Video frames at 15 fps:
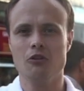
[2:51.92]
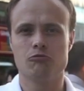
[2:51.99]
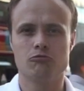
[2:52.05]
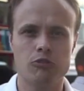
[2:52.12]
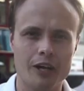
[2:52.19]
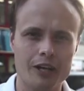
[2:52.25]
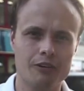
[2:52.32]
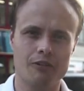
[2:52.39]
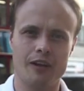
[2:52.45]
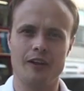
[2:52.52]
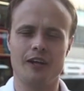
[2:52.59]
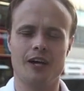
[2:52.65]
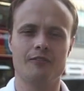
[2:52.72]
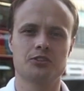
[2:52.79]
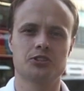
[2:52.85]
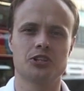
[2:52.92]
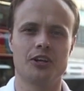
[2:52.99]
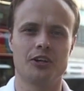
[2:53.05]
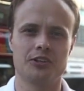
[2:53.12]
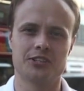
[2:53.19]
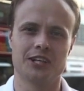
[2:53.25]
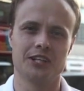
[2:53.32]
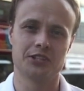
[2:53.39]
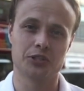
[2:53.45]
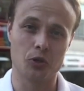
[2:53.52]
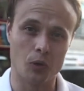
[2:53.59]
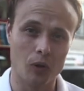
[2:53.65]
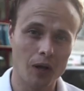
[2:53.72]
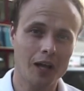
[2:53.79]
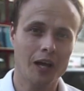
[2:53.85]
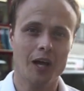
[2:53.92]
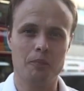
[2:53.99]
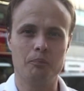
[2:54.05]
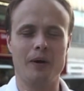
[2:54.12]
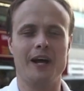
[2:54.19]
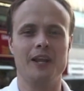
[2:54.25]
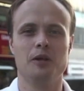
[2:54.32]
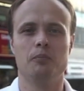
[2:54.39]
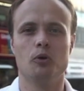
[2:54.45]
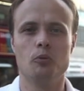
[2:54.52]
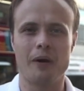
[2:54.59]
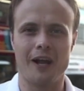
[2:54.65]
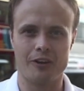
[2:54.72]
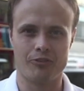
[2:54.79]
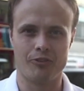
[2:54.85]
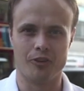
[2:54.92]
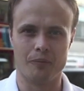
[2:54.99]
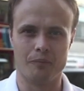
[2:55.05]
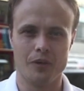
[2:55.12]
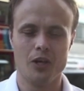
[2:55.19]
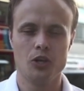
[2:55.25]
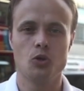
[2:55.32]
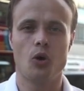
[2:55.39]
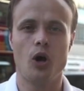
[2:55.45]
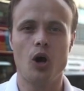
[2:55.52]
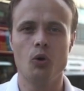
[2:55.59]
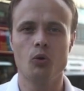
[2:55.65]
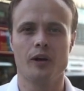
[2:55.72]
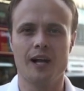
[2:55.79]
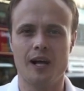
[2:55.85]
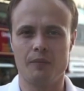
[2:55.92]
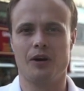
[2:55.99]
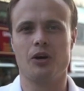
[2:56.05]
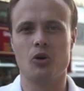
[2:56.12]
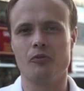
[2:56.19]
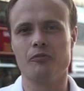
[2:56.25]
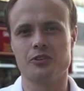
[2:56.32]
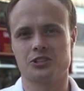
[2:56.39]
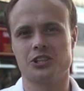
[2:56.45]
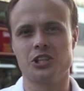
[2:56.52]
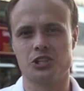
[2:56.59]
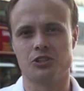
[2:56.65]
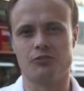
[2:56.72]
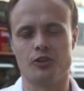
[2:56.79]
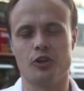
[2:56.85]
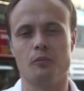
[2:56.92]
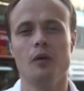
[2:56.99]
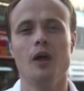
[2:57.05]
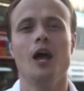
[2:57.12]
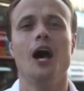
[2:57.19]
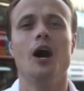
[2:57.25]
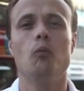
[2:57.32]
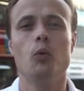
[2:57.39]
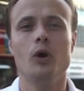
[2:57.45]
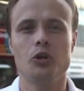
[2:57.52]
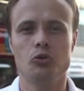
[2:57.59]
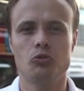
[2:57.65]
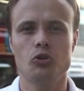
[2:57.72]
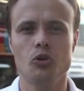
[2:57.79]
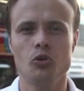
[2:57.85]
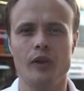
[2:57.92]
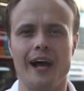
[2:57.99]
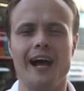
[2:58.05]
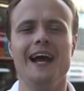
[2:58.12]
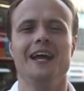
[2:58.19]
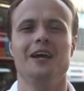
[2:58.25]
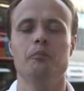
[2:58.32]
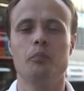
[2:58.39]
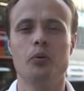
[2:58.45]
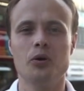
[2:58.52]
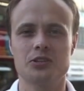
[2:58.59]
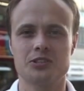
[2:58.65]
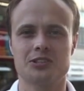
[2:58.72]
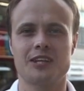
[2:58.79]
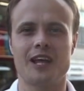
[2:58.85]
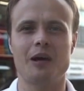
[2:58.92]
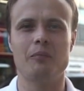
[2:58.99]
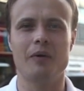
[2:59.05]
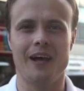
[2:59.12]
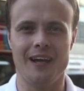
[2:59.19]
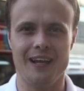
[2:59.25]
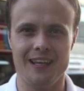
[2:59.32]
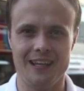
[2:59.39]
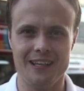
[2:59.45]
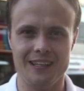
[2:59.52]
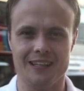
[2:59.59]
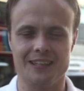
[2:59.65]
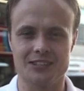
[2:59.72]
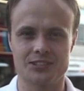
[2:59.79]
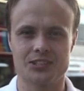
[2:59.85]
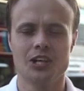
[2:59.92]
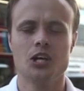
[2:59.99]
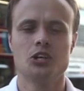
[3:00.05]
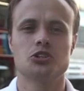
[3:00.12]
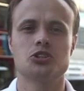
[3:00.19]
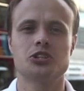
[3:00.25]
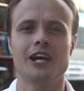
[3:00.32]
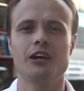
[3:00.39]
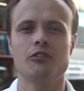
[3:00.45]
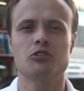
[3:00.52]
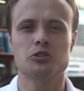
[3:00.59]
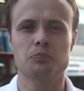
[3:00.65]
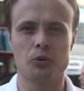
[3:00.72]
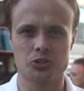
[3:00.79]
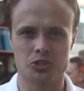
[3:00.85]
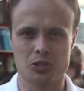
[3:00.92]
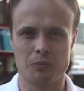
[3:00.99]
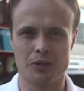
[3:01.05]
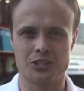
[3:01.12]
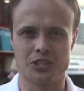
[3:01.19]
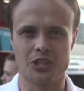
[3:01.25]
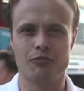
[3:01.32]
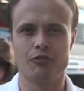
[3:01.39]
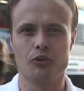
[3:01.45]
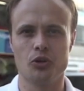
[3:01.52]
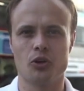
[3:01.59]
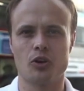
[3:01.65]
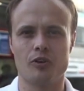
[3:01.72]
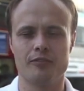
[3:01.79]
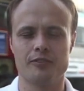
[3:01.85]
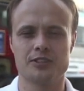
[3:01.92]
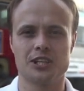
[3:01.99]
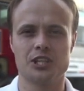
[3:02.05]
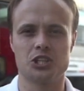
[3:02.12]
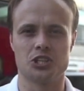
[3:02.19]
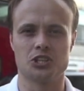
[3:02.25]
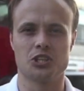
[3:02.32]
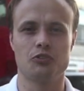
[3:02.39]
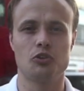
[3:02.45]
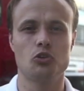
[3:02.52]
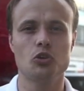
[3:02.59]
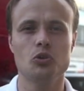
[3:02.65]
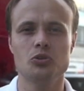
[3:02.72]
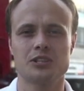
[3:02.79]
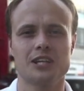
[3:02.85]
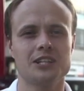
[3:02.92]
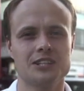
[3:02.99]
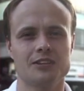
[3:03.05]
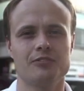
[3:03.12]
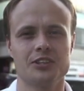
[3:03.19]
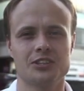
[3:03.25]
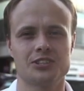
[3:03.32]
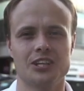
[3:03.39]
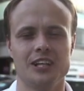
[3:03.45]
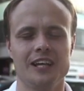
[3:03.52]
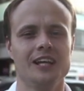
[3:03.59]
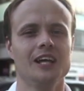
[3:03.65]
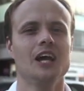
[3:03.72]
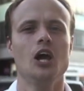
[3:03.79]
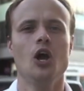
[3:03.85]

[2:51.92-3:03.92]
running around the other side of the tennis court and batting the ball back for them. You're holding up that conversation for them. And when you do that, it puts them at ease. So take responsibility for your conversations. If you do say something silly